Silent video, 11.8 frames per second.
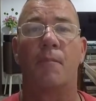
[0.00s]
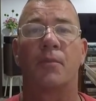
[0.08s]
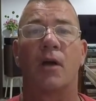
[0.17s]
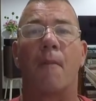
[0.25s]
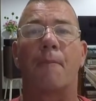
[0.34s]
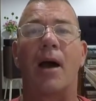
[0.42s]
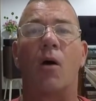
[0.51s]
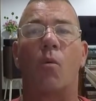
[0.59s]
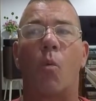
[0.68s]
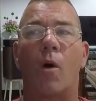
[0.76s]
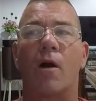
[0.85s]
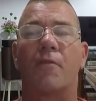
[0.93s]

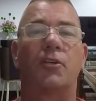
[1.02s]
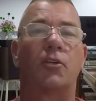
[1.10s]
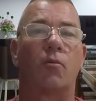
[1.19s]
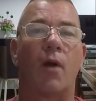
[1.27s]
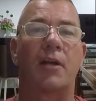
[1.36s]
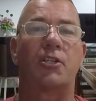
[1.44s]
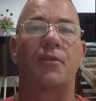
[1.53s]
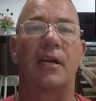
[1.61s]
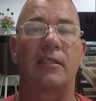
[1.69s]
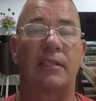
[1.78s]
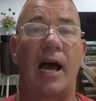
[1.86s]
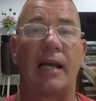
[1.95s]
about where the direction
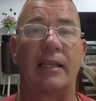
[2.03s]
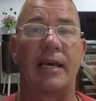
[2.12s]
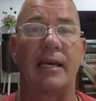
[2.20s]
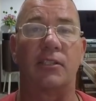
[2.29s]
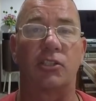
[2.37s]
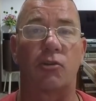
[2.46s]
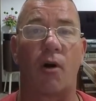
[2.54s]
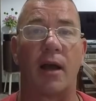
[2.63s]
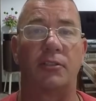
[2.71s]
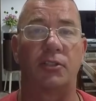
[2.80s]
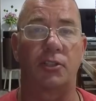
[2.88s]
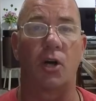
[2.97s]
that Thailand is
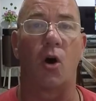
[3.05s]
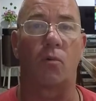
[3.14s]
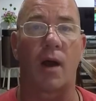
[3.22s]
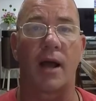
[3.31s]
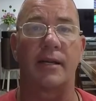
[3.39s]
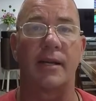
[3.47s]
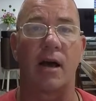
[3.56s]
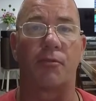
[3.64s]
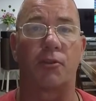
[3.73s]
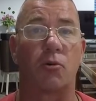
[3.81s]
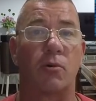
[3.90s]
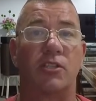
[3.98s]
trying to go right now
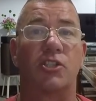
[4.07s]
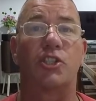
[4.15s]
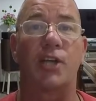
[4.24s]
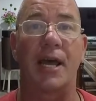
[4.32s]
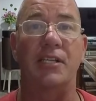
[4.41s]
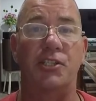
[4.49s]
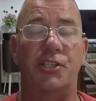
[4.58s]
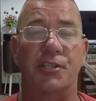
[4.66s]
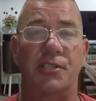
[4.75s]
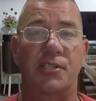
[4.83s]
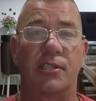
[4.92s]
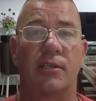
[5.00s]
through its
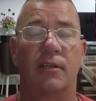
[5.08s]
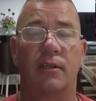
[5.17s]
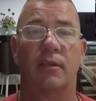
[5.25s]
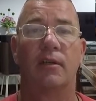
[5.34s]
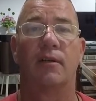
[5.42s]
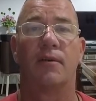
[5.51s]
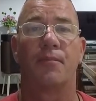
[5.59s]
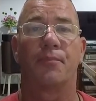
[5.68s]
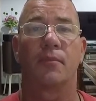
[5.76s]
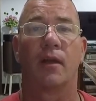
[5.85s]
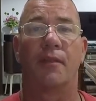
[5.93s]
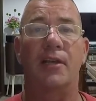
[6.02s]
changes.
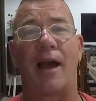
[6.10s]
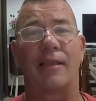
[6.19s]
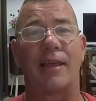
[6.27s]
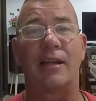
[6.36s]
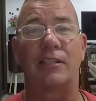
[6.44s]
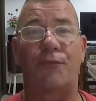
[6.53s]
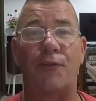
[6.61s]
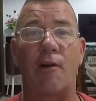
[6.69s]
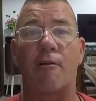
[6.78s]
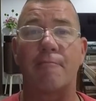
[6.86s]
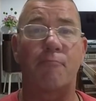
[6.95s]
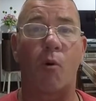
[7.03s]
It is
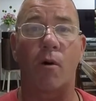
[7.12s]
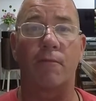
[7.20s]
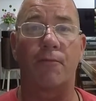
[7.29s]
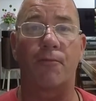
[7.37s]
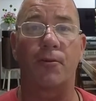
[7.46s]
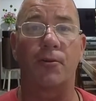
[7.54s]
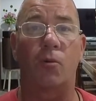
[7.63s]
very important for you to